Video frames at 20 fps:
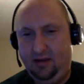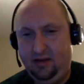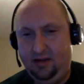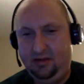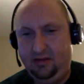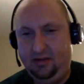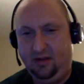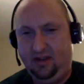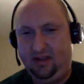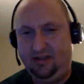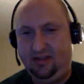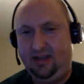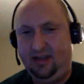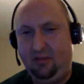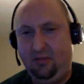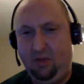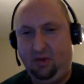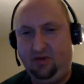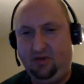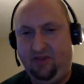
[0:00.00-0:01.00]
So that's the
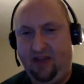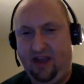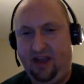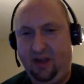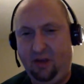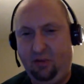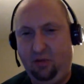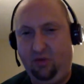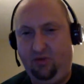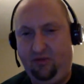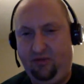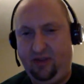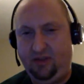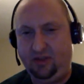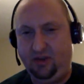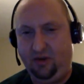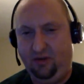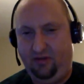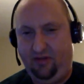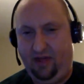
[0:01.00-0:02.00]
most valuable
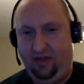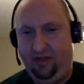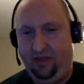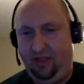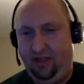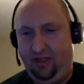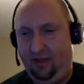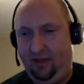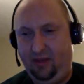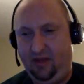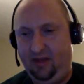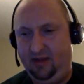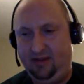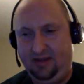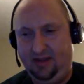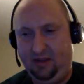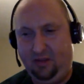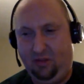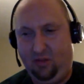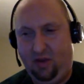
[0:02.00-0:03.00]
feature of that thing, because
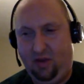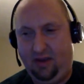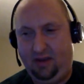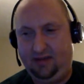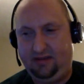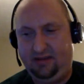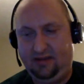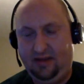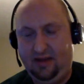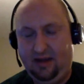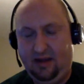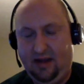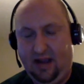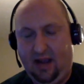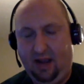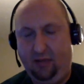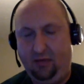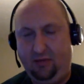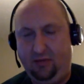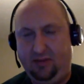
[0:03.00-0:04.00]
otherwise I
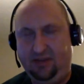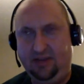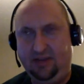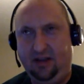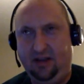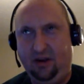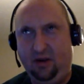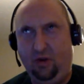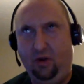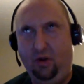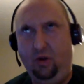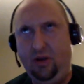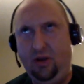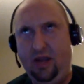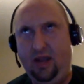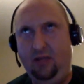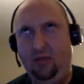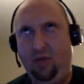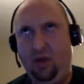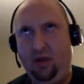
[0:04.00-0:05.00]
would be sitting there going, okay,
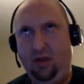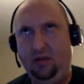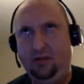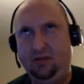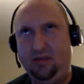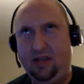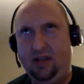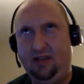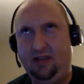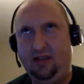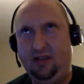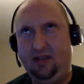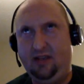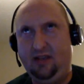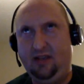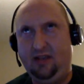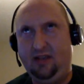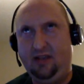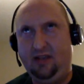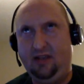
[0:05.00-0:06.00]
well, it's
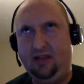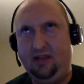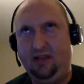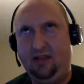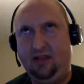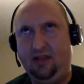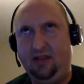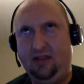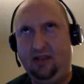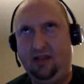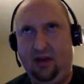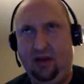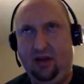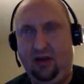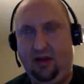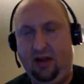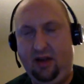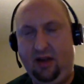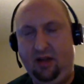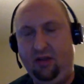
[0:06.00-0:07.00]
5 pins down.